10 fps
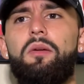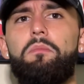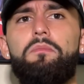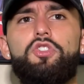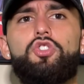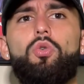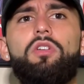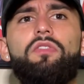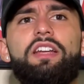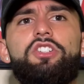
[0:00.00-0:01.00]

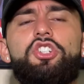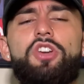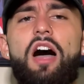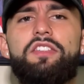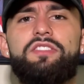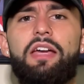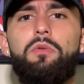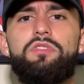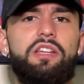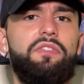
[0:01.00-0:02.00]
short range shots that he
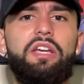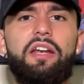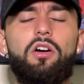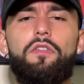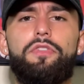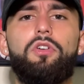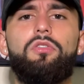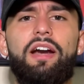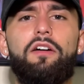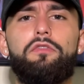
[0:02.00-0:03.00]
wasn't even getting off the
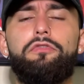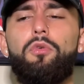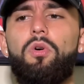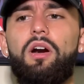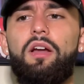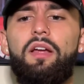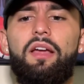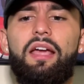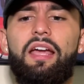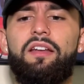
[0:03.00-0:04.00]
ground for.
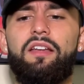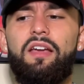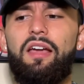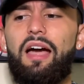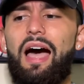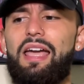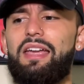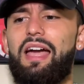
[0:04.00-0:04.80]
And I